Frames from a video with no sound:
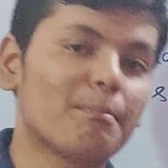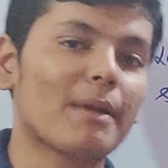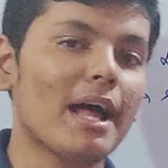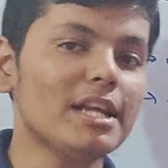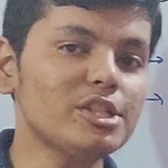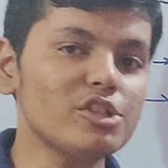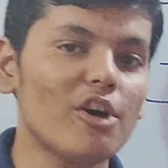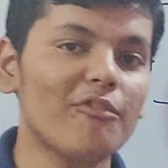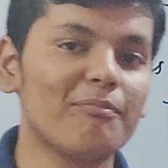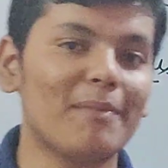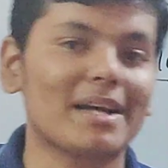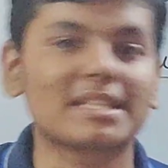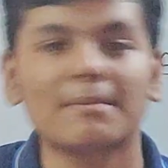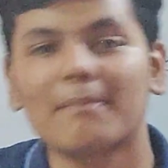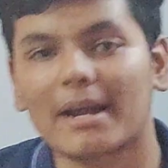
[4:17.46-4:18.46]
branch of
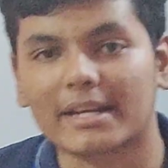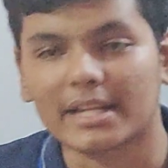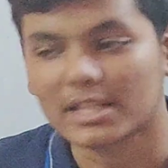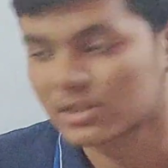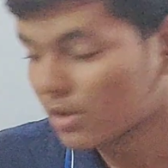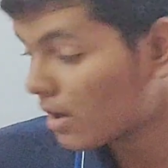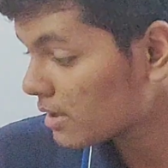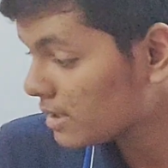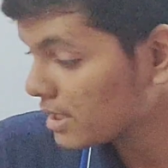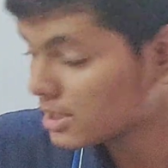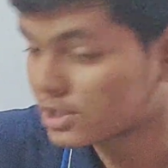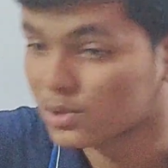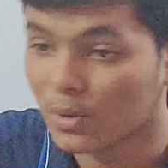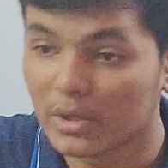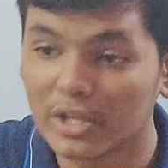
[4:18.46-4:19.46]
mathematics or the
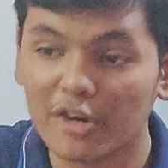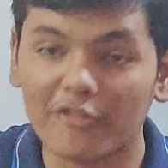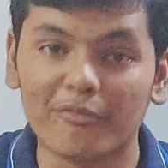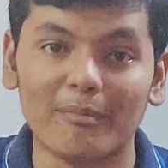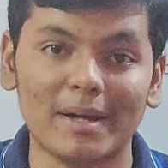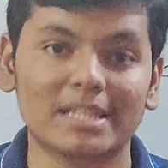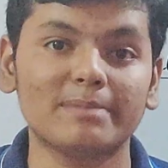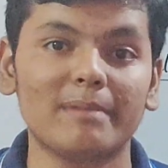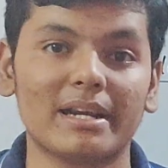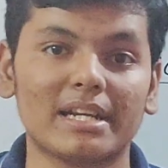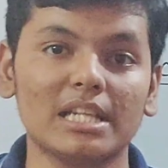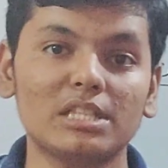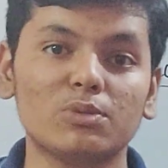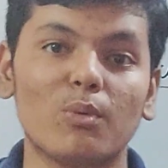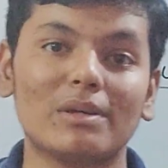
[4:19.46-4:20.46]
story of
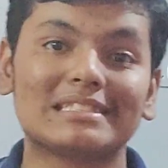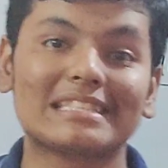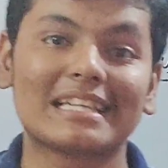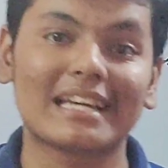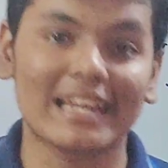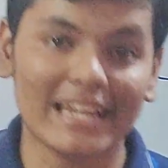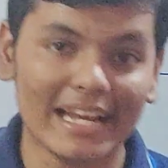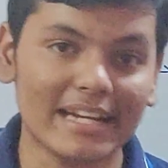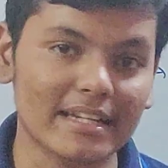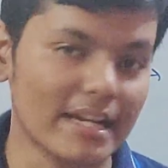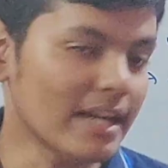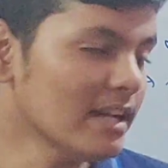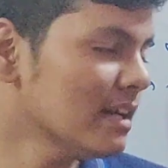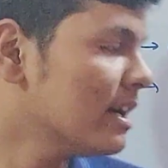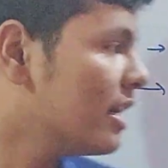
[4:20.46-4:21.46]
mathematics was
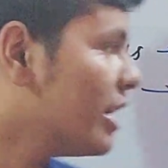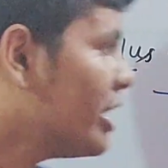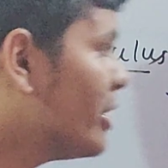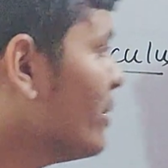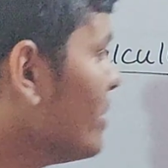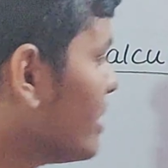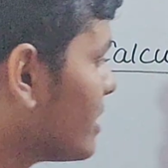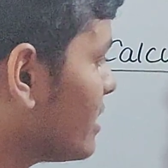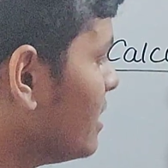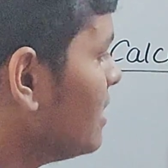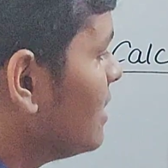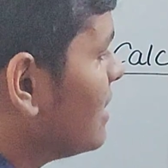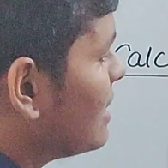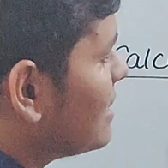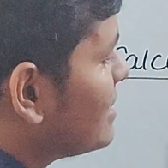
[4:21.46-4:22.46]
created during the
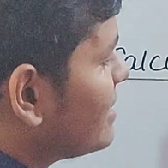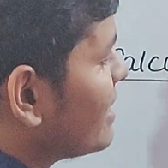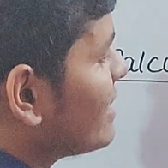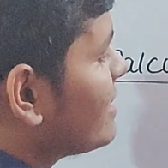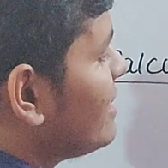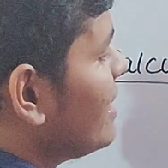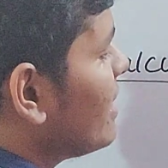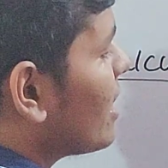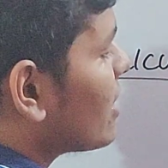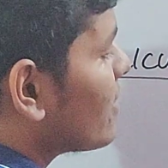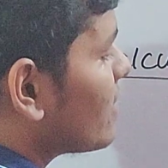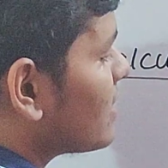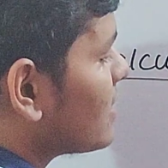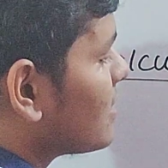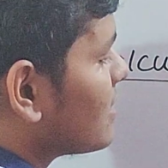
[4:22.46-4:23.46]

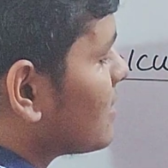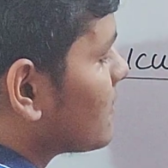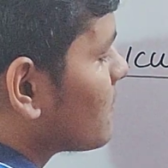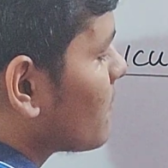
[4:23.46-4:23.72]
1600s